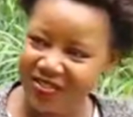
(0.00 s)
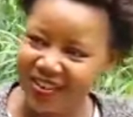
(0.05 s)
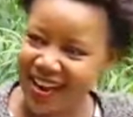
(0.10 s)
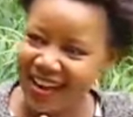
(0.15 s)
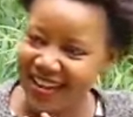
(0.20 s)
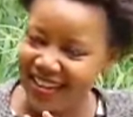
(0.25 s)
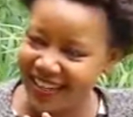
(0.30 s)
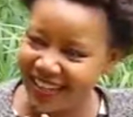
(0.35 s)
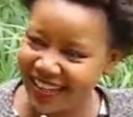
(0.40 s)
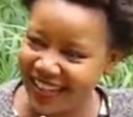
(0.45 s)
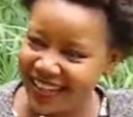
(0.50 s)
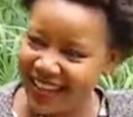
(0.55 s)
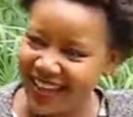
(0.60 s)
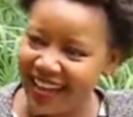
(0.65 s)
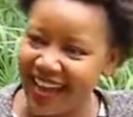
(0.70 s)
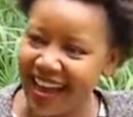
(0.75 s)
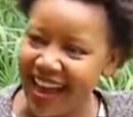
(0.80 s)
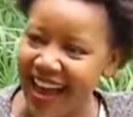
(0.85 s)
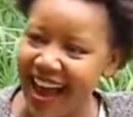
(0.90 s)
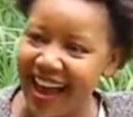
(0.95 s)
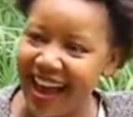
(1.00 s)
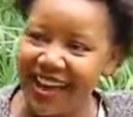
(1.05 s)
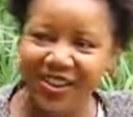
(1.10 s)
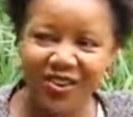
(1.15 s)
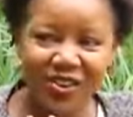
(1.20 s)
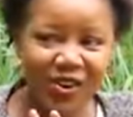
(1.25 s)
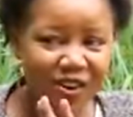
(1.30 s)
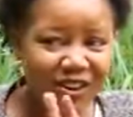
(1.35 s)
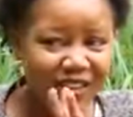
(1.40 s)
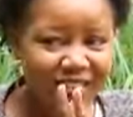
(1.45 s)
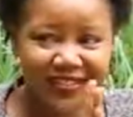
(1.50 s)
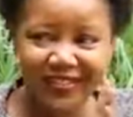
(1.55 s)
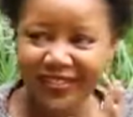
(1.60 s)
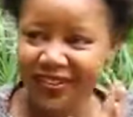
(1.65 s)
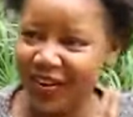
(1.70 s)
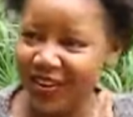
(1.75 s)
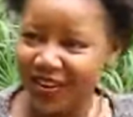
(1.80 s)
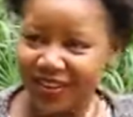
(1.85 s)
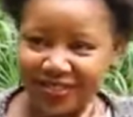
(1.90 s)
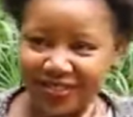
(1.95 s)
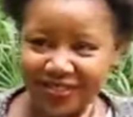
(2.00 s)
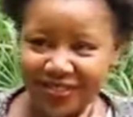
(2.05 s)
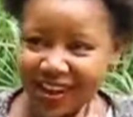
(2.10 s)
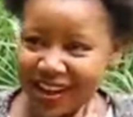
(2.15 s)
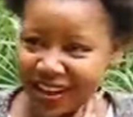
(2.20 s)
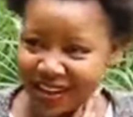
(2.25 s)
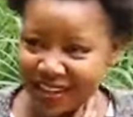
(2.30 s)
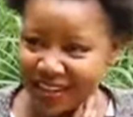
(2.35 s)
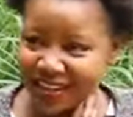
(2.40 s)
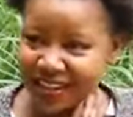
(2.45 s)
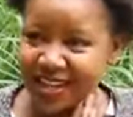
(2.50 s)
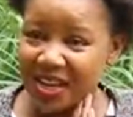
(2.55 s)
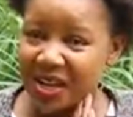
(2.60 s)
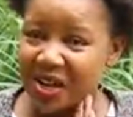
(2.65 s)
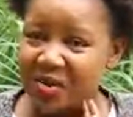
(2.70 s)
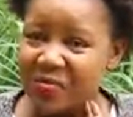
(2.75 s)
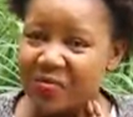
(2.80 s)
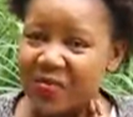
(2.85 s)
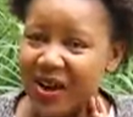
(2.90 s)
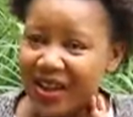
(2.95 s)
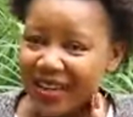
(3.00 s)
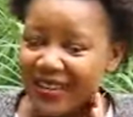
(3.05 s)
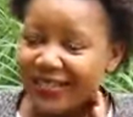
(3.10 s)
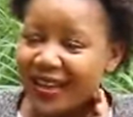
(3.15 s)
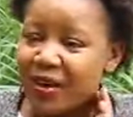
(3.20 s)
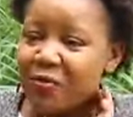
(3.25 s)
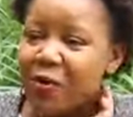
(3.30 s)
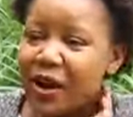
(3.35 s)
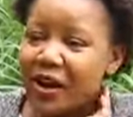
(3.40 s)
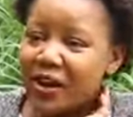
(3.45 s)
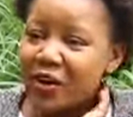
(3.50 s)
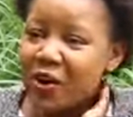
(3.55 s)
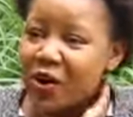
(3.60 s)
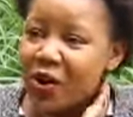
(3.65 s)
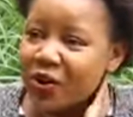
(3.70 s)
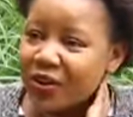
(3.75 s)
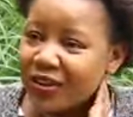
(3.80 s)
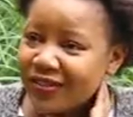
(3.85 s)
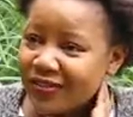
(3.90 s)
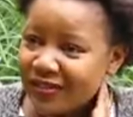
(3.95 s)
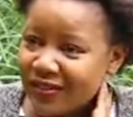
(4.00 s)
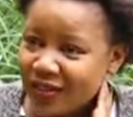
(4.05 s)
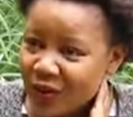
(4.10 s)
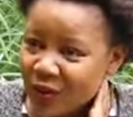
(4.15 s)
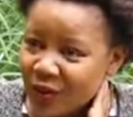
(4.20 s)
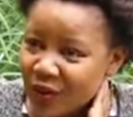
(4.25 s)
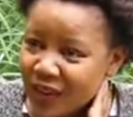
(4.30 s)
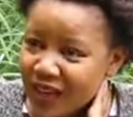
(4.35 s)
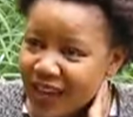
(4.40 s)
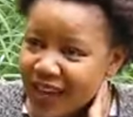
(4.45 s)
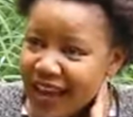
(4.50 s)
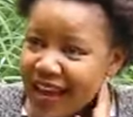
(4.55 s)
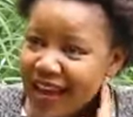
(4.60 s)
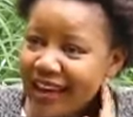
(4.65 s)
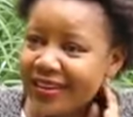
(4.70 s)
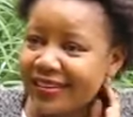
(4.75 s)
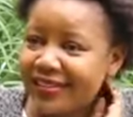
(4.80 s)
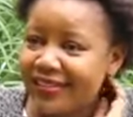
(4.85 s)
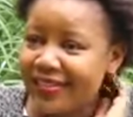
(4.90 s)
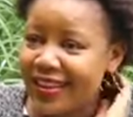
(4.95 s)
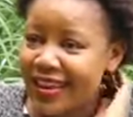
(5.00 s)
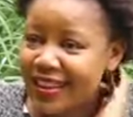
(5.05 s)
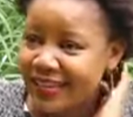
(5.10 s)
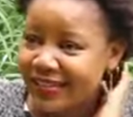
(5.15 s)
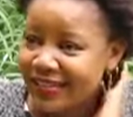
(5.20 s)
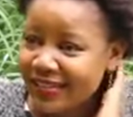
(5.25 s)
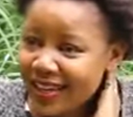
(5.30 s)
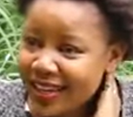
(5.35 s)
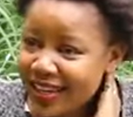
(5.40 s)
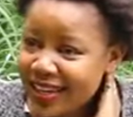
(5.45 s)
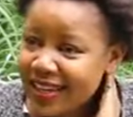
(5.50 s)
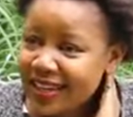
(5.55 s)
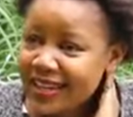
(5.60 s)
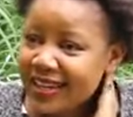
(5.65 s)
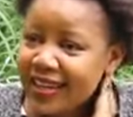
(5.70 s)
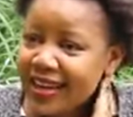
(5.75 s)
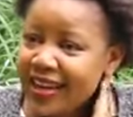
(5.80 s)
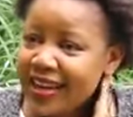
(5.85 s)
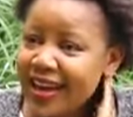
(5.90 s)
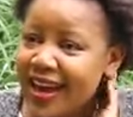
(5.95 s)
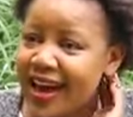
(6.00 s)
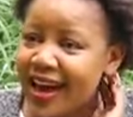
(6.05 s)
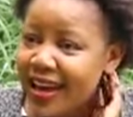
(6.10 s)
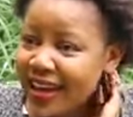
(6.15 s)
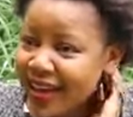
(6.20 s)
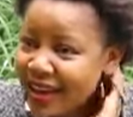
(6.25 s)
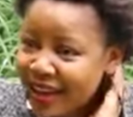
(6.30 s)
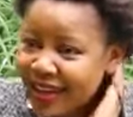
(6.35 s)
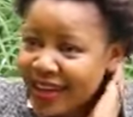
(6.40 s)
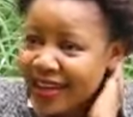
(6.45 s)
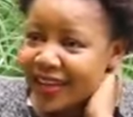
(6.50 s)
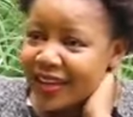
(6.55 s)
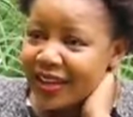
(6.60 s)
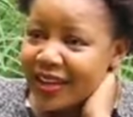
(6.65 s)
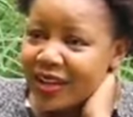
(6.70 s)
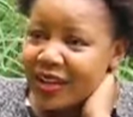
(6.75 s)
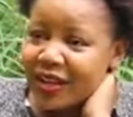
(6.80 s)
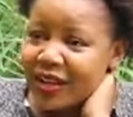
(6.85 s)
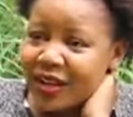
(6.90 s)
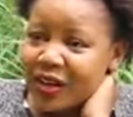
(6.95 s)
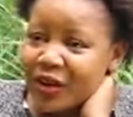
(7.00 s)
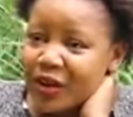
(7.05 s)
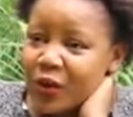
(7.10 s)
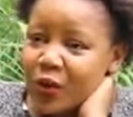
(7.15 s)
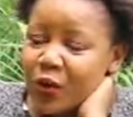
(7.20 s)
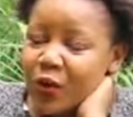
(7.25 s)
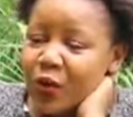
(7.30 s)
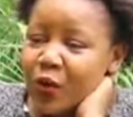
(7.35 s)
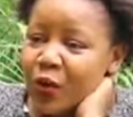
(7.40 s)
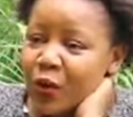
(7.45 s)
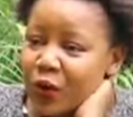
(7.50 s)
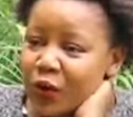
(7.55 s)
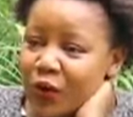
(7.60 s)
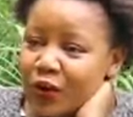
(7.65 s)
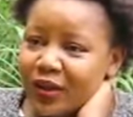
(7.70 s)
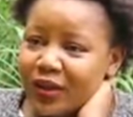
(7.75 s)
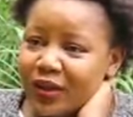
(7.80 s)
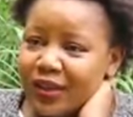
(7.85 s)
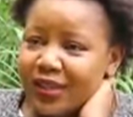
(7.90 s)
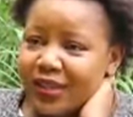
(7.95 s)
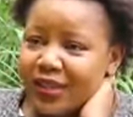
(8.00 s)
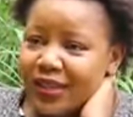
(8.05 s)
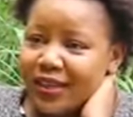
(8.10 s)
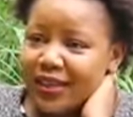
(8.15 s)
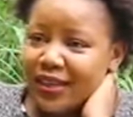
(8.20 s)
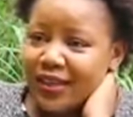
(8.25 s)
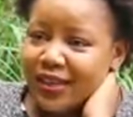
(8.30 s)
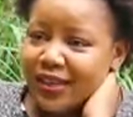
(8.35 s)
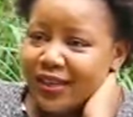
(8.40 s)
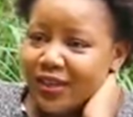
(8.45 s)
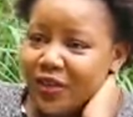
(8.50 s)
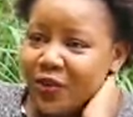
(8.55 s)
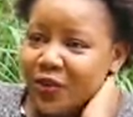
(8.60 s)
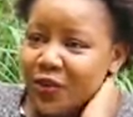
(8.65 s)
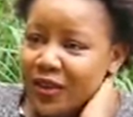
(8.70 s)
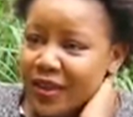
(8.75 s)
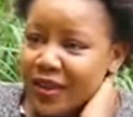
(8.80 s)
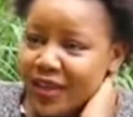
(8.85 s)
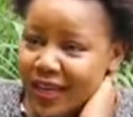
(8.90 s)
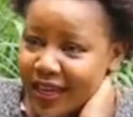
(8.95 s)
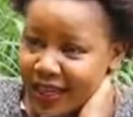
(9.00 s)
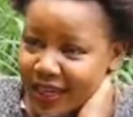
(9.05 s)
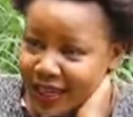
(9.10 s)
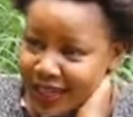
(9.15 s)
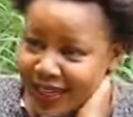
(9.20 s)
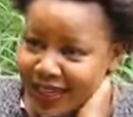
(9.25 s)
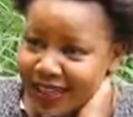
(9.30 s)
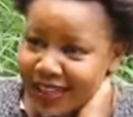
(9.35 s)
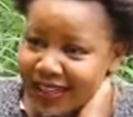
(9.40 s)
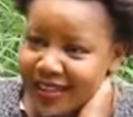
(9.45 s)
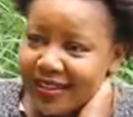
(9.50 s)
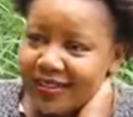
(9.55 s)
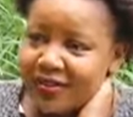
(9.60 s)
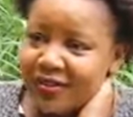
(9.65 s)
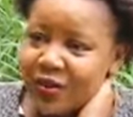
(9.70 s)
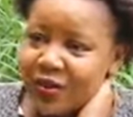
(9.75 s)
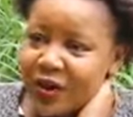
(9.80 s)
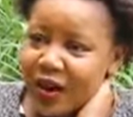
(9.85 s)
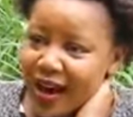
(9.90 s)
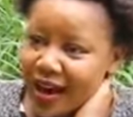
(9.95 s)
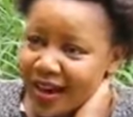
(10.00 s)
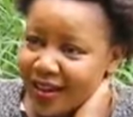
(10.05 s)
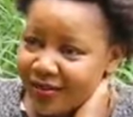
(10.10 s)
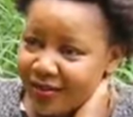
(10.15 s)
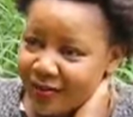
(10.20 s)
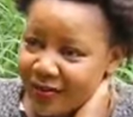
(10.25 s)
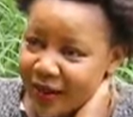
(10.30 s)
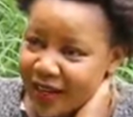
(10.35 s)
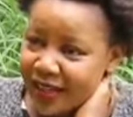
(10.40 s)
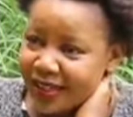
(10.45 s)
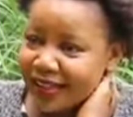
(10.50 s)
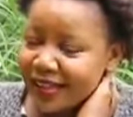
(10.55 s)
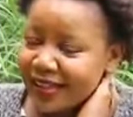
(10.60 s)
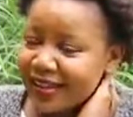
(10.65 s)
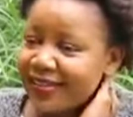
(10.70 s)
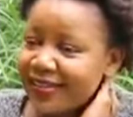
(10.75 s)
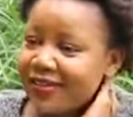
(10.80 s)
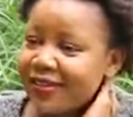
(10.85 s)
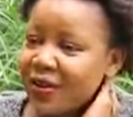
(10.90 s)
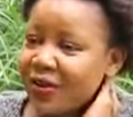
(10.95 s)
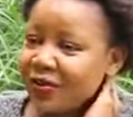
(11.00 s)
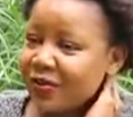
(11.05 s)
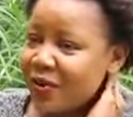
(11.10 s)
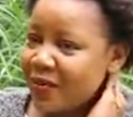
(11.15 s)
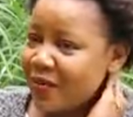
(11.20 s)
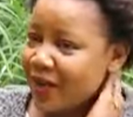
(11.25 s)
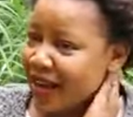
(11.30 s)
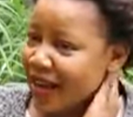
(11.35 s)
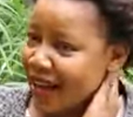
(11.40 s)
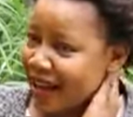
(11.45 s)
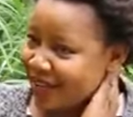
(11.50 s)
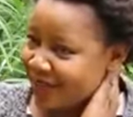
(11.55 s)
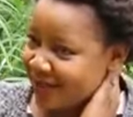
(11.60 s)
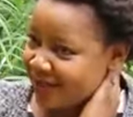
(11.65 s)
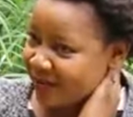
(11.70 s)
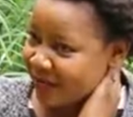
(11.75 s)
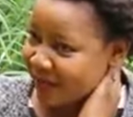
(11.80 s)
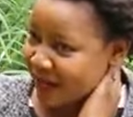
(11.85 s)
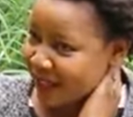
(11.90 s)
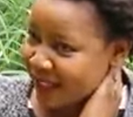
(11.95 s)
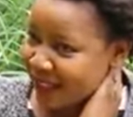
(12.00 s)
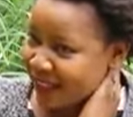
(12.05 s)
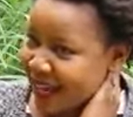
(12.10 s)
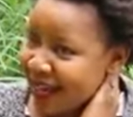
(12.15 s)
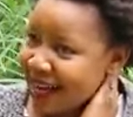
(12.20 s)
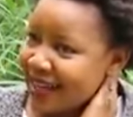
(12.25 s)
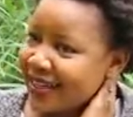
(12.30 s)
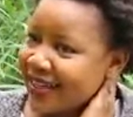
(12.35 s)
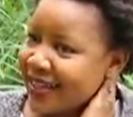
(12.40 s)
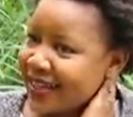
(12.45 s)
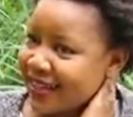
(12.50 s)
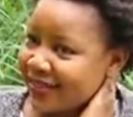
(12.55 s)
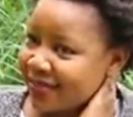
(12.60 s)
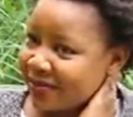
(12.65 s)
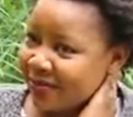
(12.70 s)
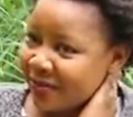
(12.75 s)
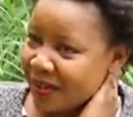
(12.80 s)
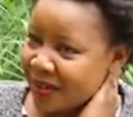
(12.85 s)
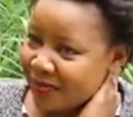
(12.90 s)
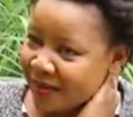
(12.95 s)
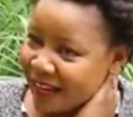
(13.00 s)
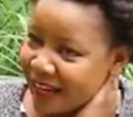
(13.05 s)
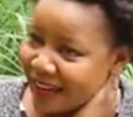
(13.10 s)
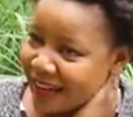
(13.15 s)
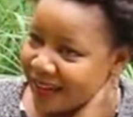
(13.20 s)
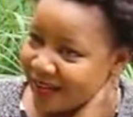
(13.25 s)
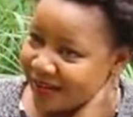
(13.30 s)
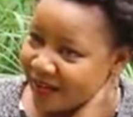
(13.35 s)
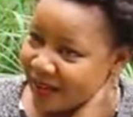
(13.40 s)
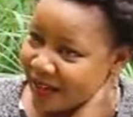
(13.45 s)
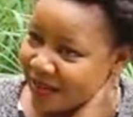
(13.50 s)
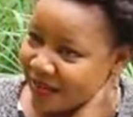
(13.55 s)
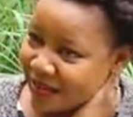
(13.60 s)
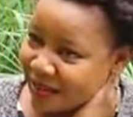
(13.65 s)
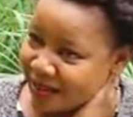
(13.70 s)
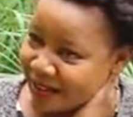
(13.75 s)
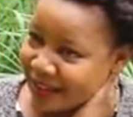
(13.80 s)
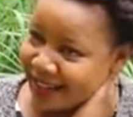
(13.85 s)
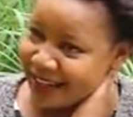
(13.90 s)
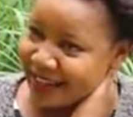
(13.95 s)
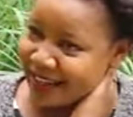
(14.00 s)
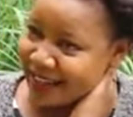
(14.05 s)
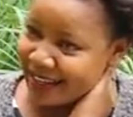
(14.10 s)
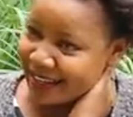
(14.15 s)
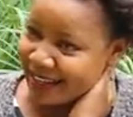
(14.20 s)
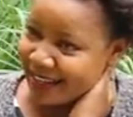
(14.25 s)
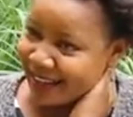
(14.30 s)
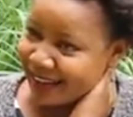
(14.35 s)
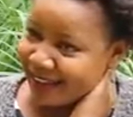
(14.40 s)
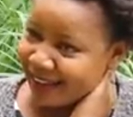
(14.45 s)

funny. I know it's not funny, but someone calls you and says, the guy who you think is your husband is also my husband and he has been my husband for 10 years.